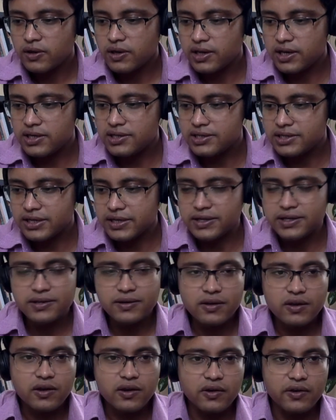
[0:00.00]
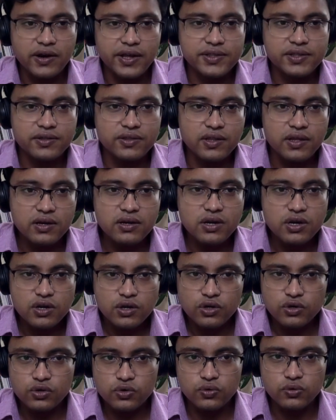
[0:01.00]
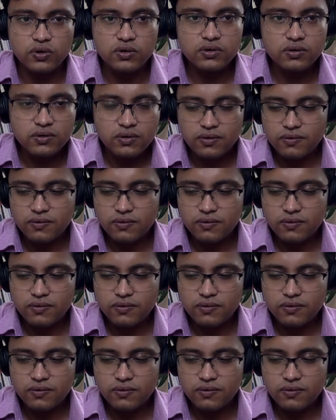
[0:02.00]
intent rather than to the